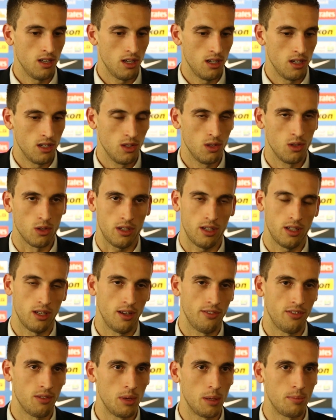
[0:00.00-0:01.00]
Oh look, you
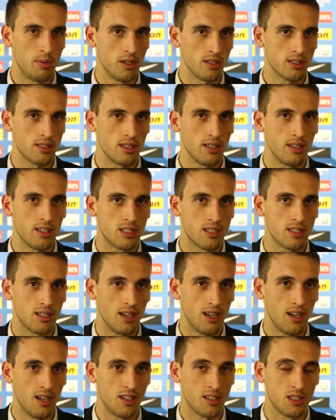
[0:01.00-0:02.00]
know, for me personally, it's
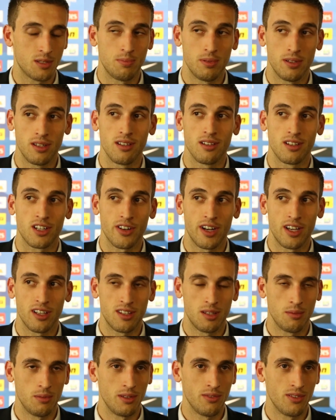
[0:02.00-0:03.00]
uh, it's been
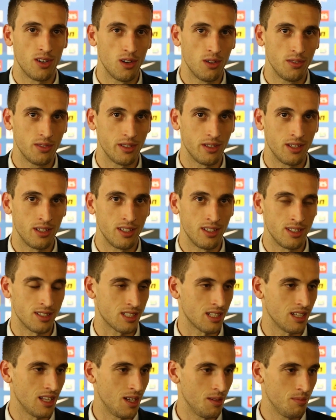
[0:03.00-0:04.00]
great to be involved in,
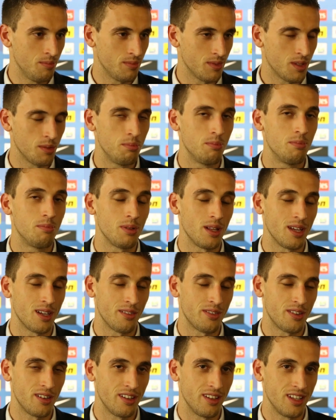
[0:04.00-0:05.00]
this club,
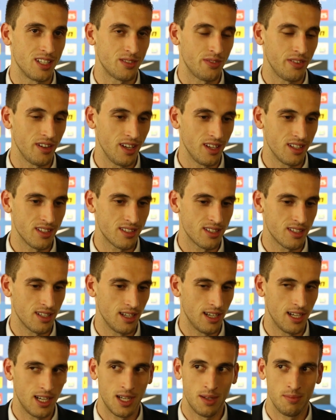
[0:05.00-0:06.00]
playing in front of these fans.
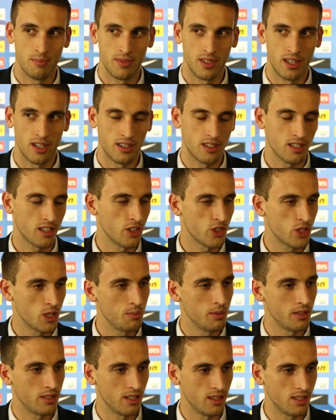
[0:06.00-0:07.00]
Um, you know, to
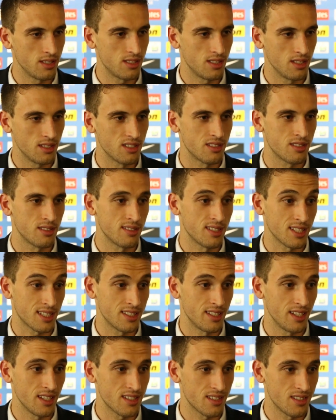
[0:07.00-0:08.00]
contribute to this year's
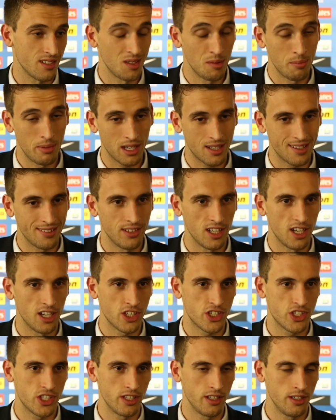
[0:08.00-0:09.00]
success on the back of
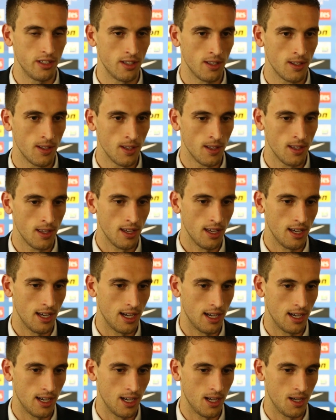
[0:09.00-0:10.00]
last year,
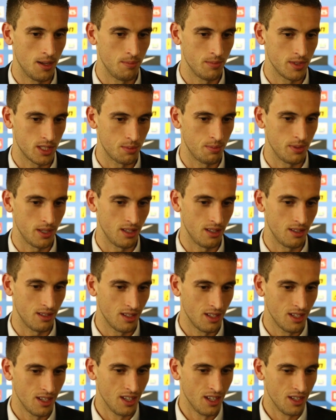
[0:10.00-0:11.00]
um, it's
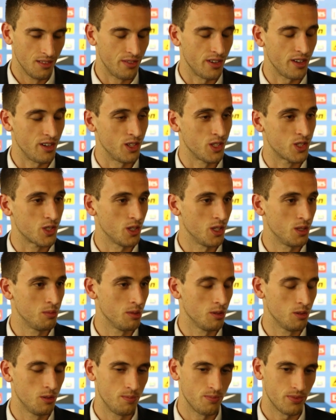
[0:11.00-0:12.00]
been very
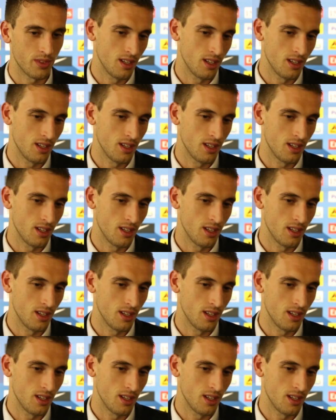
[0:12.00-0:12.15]
enjoyable.